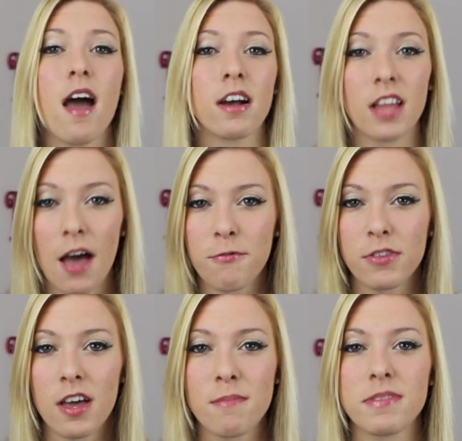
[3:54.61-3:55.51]
clap for
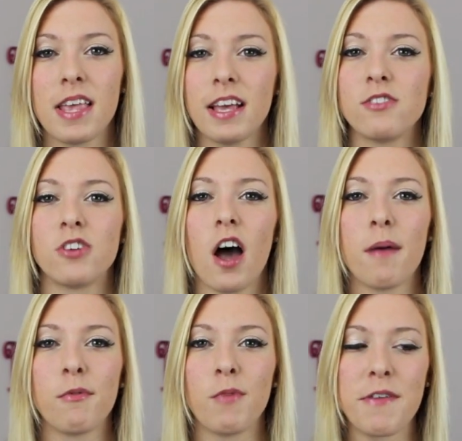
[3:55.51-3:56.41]
them, say good
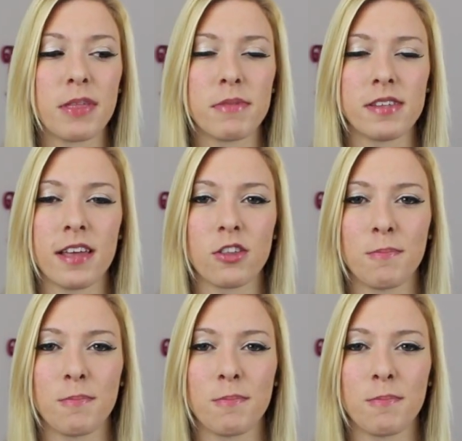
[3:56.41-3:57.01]
job, wait for them to take